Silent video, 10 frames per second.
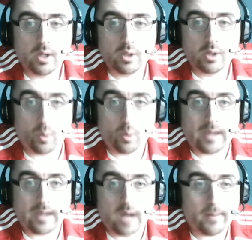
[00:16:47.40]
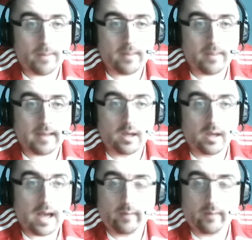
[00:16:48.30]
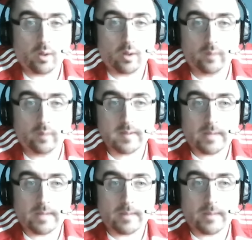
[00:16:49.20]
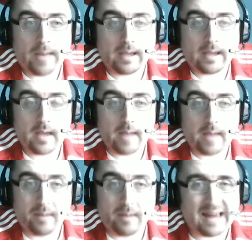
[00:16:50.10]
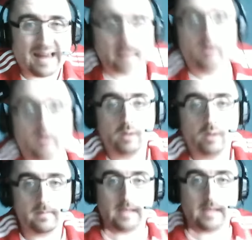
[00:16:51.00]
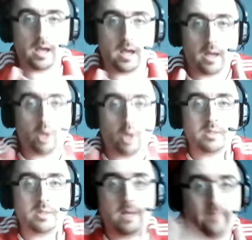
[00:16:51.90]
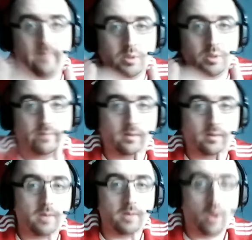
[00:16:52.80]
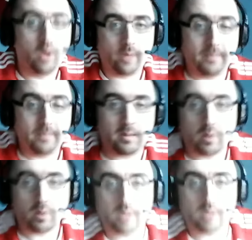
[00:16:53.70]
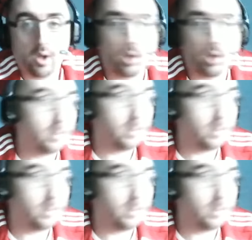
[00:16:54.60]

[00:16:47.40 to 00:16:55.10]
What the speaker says: to wake up and think, I've got to hold these people back and plan like a long-term future for them on the main roster. Otherwise, they're